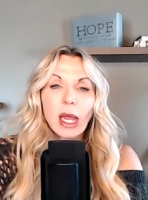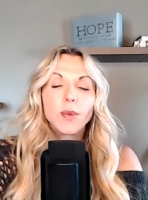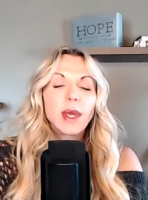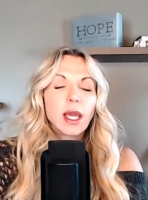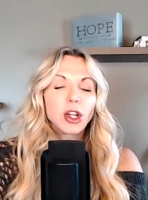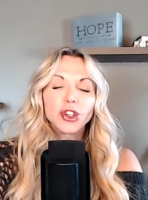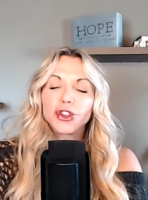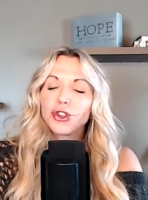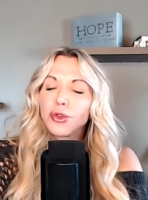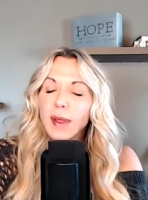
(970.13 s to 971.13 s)
And we
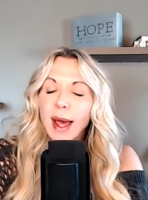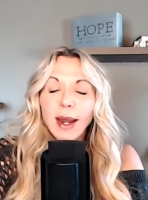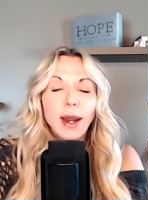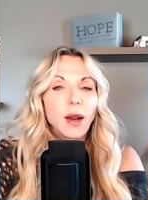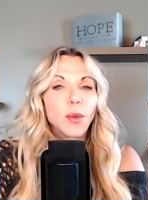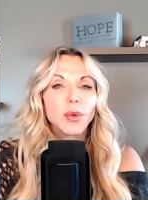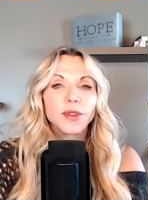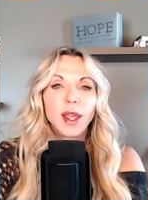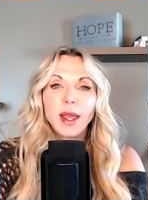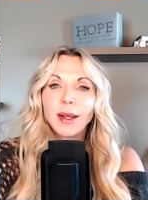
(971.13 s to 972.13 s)
can do that, and it
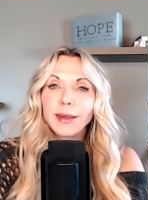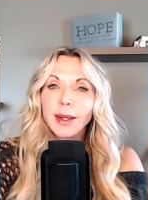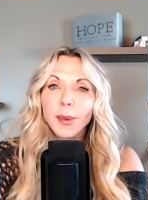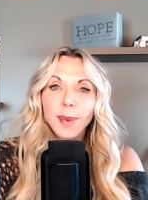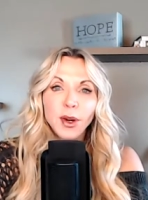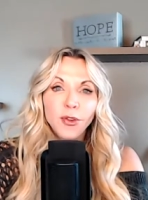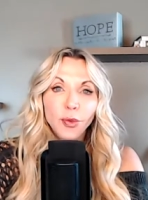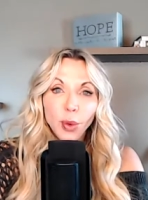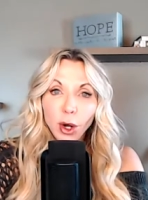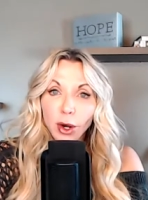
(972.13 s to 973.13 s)
will take a little bit
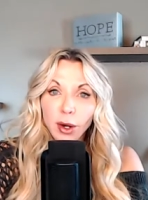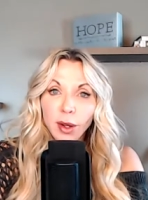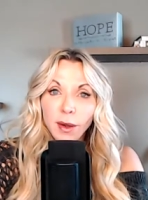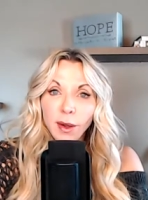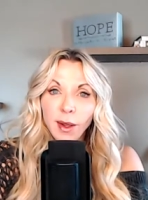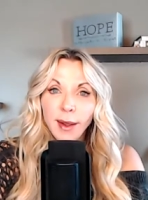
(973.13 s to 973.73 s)
of work.